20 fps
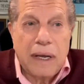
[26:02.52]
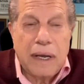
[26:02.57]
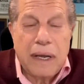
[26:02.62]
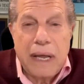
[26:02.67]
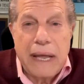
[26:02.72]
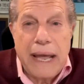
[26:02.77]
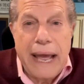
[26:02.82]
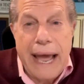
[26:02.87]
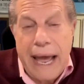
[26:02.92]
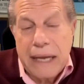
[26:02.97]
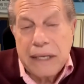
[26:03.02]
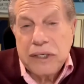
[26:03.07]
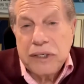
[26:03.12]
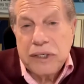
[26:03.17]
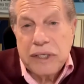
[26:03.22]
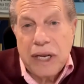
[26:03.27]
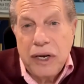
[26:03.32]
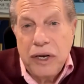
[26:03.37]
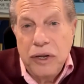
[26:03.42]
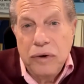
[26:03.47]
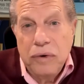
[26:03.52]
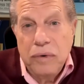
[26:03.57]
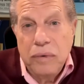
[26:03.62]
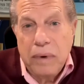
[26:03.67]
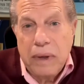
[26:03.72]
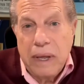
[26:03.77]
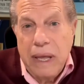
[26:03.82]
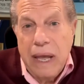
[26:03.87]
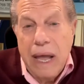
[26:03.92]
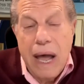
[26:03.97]
acts that
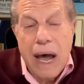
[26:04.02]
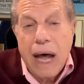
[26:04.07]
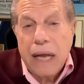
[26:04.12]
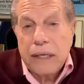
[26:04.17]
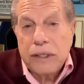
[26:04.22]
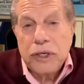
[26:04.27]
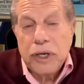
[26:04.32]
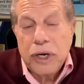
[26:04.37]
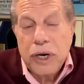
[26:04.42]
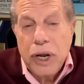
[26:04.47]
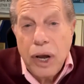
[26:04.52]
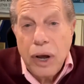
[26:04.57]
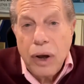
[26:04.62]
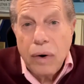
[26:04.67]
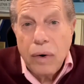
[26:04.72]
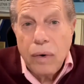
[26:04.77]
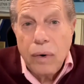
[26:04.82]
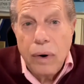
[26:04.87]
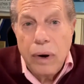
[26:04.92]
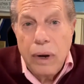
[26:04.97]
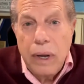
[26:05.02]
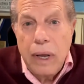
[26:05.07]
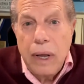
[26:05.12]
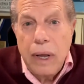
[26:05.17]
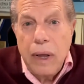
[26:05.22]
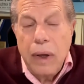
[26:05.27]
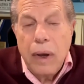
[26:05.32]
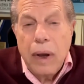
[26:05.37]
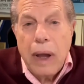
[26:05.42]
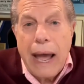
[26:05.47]
you got to know.
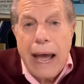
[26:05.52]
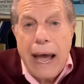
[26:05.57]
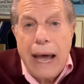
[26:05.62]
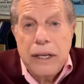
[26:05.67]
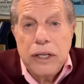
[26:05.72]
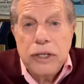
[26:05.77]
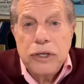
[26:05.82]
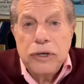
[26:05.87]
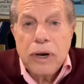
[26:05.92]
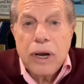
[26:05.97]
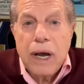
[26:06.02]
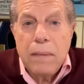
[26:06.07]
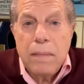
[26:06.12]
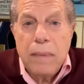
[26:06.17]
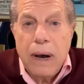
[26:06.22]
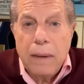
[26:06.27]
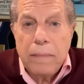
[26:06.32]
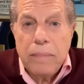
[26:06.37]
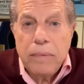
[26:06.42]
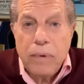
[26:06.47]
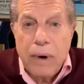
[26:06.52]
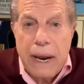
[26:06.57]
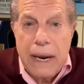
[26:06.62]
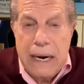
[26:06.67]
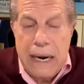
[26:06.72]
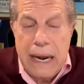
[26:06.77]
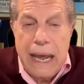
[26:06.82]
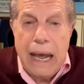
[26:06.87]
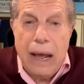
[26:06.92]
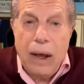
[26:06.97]
How did you come up
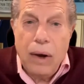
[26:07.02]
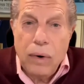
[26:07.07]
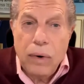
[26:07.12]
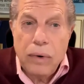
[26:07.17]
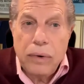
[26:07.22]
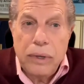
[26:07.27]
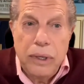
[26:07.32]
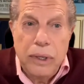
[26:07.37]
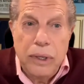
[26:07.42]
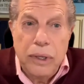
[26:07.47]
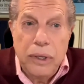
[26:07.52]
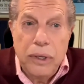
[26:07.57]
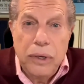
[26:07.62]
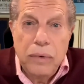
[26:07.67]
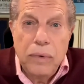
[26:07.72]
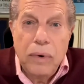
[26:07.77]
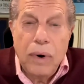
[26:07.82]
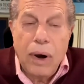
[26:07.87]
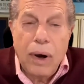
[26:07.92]
right now? You